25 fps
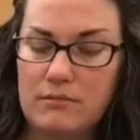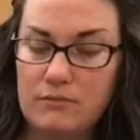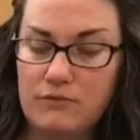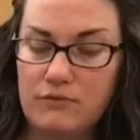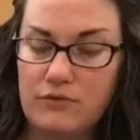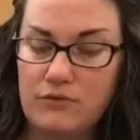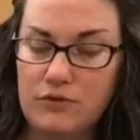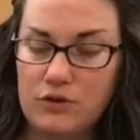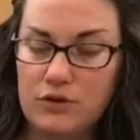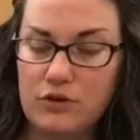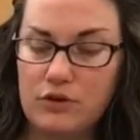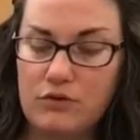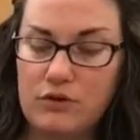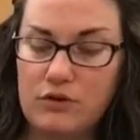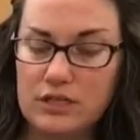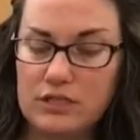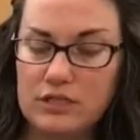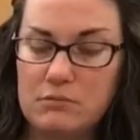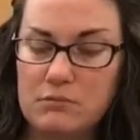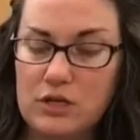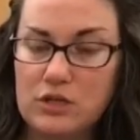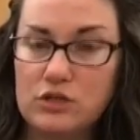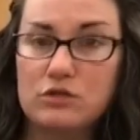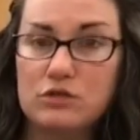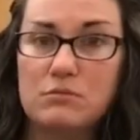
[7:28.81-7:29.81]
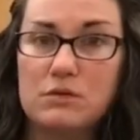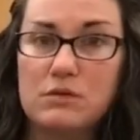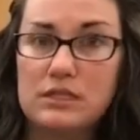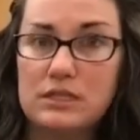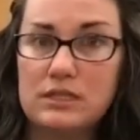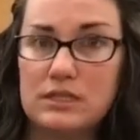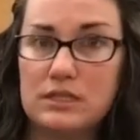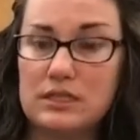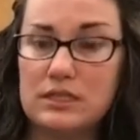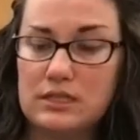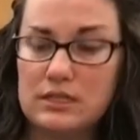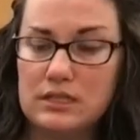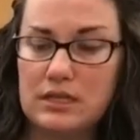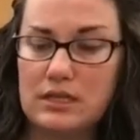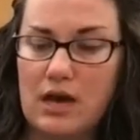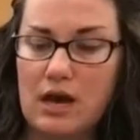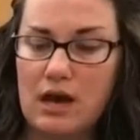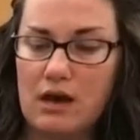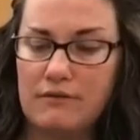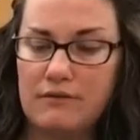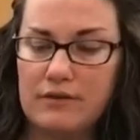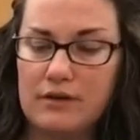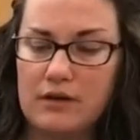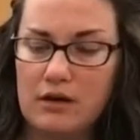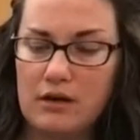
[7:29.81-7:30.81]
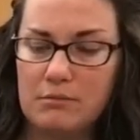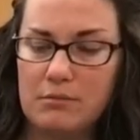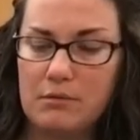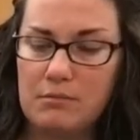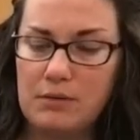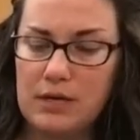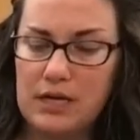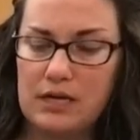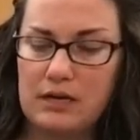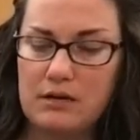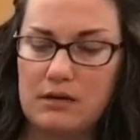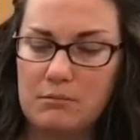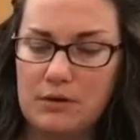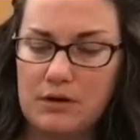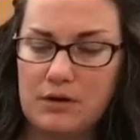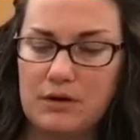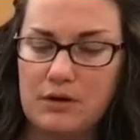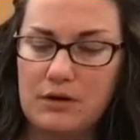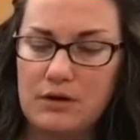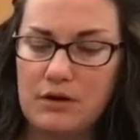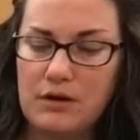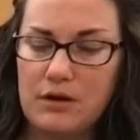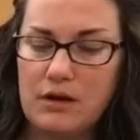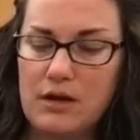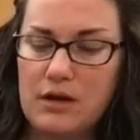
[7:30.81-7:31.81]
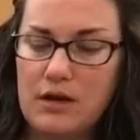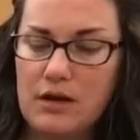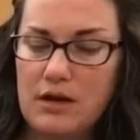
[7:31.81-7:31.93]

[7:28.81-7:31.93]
for the correct measurements. This is a ½ cup of peanut butter,